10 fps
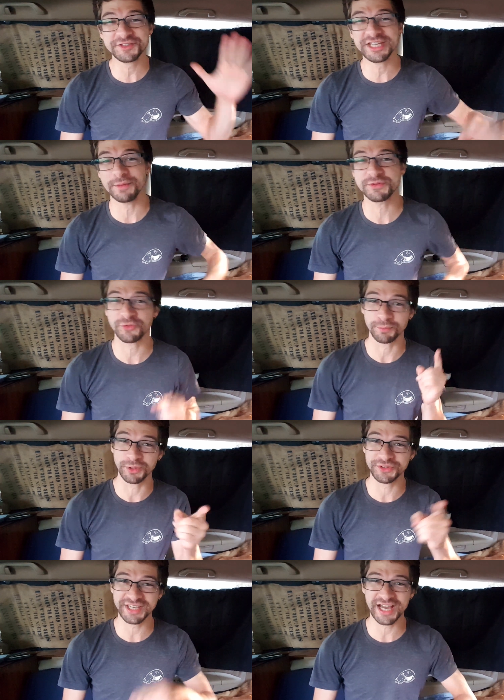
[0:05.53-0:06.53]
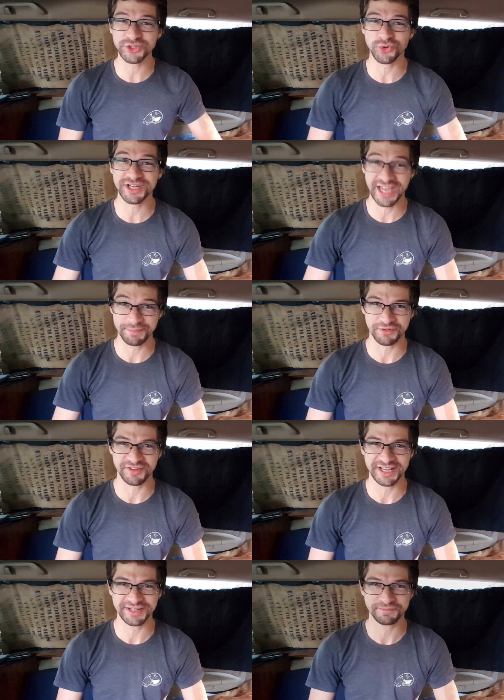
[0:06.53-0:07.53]
tips for building out your camper
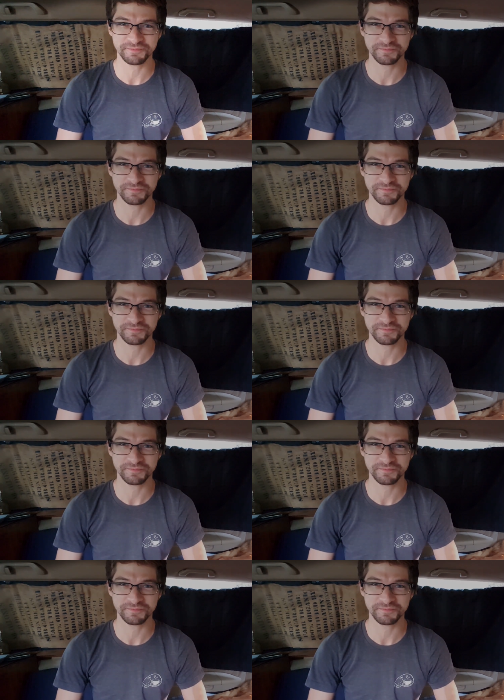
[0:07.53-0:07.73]
van.